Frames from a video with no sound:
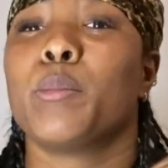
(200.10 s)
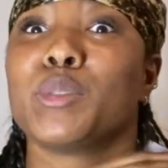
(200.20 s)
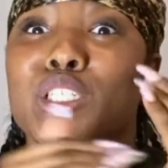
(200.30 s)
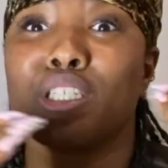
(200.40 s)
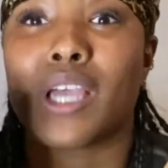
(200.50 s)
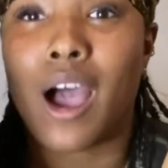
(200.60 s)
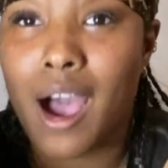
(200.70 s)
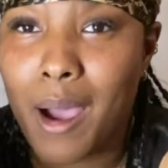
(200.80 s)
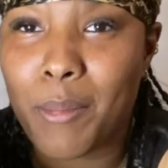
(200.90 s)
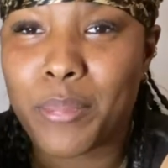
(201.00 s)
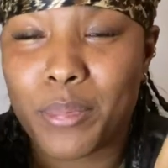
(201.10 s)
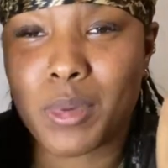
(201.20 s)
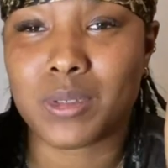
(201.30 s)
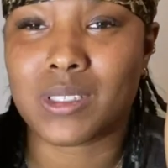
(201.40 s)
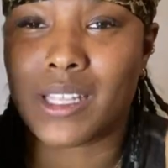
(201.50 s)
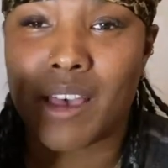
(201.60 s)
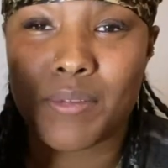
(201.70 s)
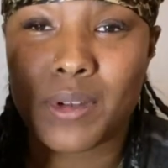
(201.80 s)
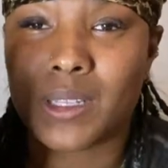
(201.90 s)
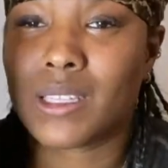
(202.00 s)
shop, most
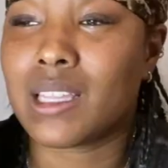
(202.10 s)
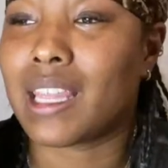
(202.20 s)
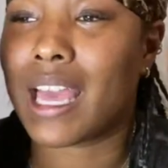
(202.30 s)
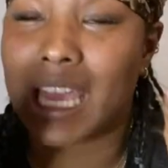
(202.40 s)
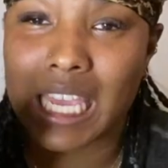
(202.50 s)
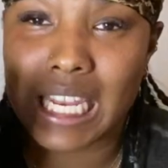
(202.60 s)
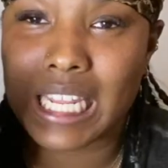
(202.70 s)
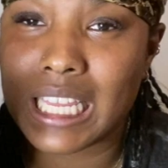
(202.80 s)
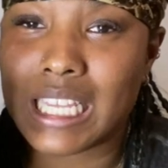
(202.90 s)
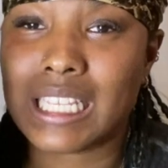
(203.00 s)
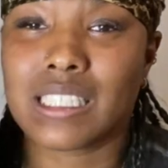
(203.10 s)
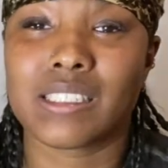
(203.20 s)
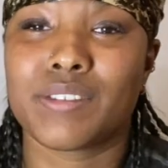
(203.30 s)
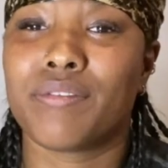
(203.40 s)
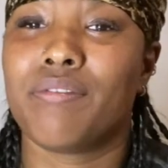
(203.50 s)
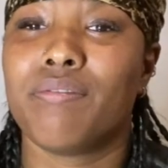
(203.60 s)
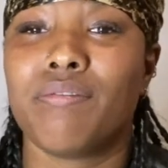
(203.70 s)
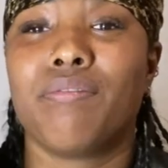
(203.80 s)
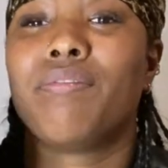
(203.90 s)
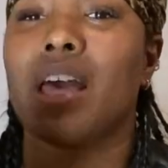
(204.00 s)
definitely, ladies,
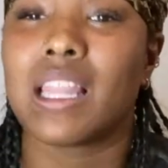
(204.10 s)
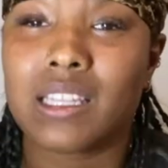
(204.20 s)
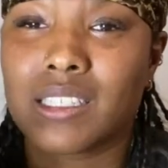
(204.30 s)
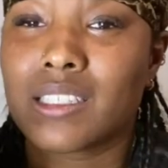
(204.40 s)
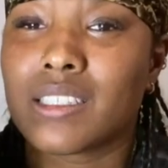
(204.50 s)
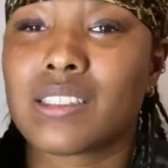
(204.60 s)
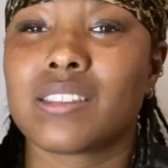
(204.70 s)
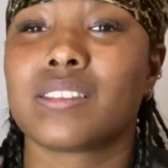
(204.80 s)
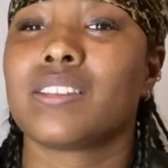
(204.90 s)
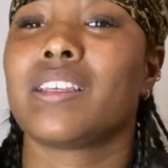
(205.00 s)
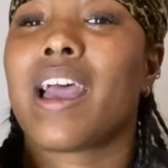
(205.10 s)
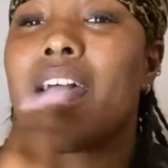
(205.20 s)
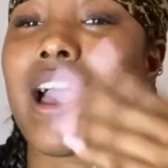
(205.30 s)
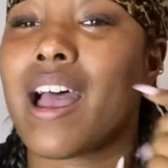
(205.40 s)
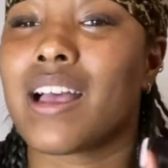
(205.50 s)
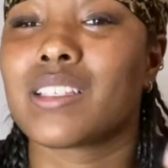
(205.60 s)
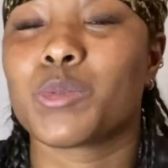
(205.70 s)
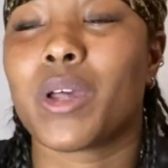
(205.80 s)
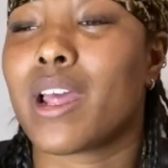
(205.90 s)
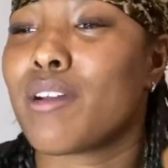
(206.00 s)
fellas, guys,
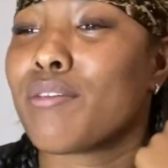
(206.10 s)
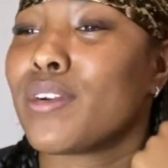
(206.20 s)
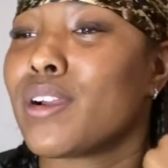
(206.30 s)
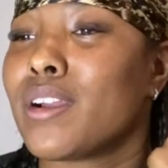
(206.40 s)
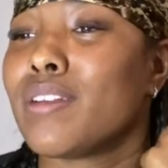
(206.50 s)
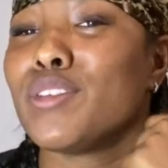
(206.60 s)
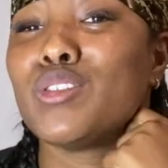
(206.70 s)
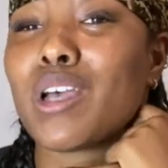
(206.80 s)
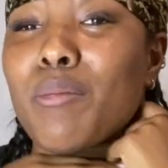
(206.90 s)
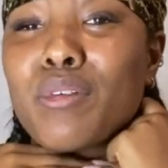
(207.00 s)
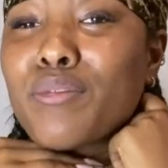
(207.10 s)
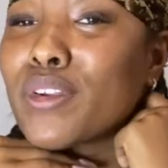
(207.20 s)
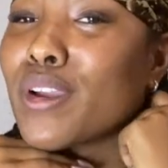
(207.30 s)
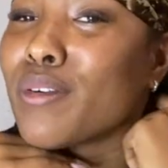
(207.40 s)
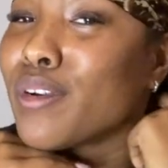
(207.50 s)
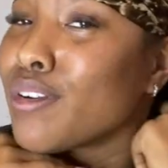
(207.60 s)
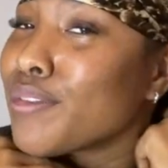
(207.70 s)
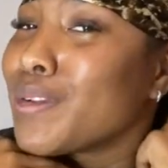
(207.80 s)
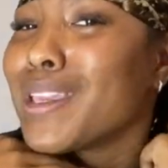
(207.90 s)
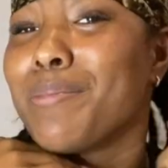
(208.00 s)
whatever, you shopping for your
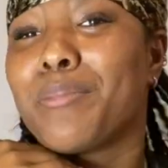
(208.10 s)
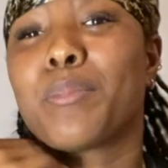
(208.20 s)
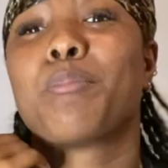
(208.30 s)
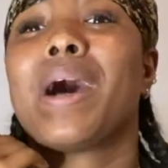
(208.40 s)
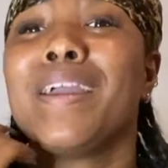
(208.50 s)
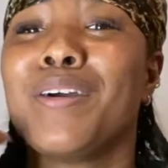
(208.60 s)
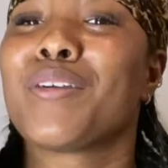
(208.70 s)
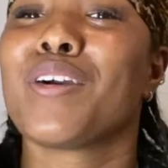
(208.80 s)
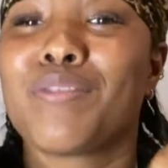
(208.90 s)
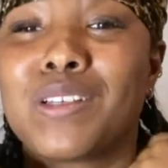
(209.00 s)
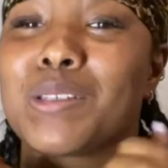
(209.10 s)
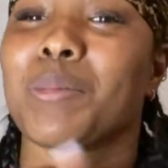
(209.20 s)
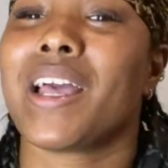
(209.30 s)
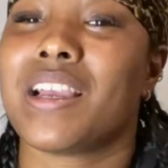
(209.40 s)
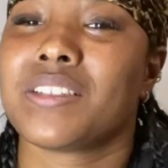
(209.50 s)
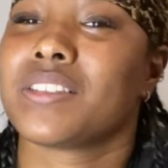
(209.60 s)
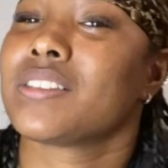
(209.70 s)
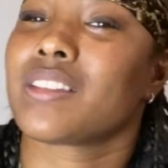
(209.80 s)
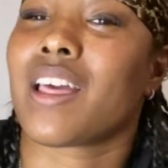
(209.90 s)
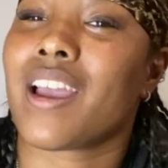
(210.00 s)
girlfriend, buy your girlfriend some
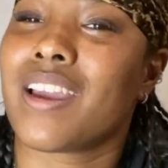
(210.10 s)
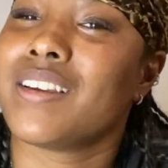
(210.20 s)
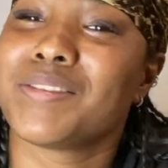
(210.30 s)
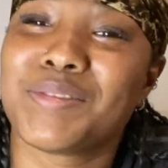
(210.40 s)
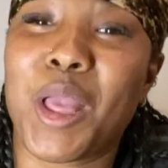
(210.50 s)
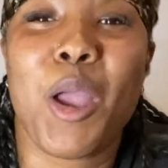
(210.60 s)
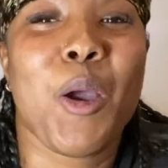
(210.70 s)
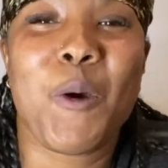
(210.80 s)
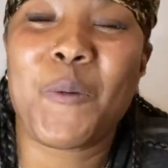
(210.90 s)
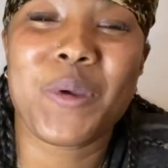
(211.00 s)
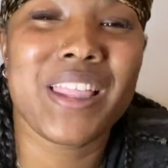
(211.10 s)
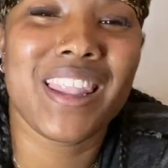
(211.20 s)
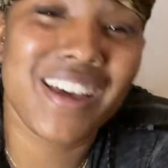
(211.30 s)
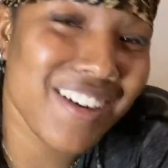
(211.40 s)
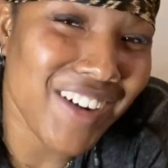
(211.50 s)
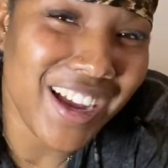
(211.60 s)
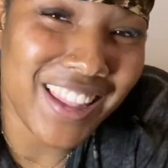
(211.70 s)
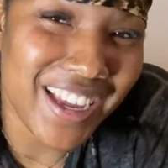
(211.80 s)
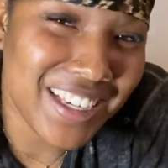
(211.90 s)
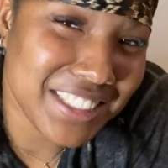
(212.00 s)
lashes, like, we love our
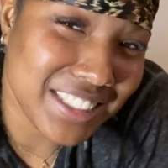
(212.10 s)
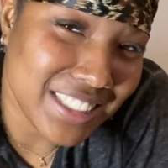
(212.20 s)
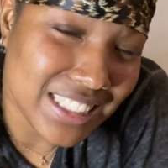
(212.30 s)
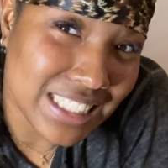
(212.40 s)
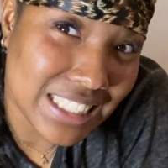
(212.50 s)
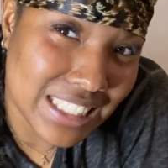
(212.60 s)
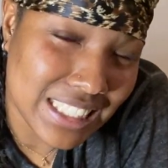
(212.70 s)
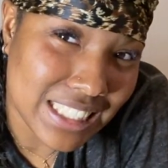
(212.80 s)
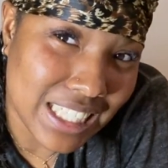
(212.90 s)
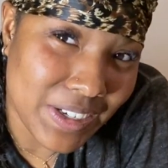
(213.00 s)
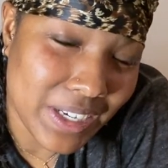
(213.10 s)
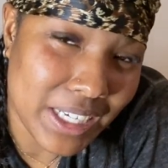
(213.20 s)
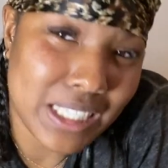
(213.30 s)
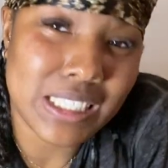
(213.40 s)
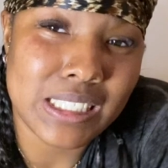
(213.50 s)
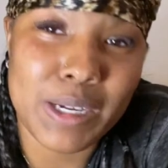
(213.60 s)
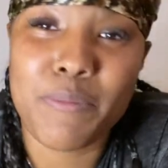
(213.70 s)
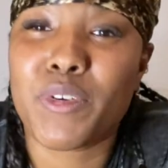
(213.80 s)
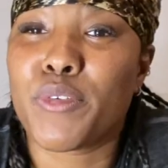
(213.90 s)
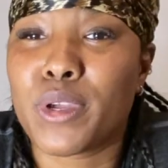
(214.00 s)
lashes, okay,
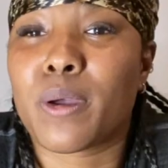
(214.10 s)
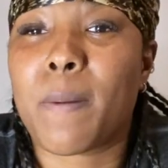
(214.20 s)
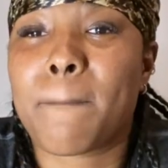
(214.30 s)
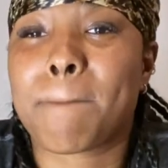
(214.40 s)
for real,